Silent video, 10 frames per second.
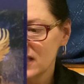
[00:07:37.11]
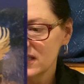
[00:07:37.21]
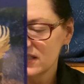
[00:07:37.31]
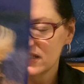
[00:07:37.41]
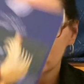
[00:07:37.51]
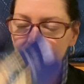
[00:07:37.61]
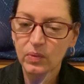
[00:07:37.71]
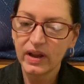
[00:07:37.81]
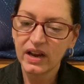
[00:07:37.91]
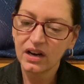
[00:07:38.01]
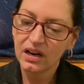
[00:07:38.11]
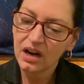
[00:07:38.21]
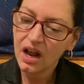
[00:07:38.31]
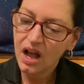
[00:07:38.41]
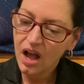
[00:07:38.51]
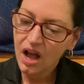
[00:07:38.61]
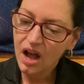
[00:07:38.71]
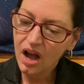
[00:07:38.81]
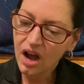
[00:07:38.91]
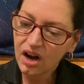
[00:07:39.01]
and this is where
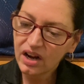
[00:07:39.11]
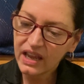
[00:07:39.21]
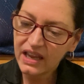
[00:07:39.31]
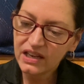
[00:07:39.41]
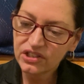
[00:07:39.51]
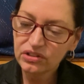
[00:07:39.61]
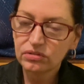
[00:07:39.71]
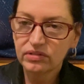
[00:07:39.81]
Archangel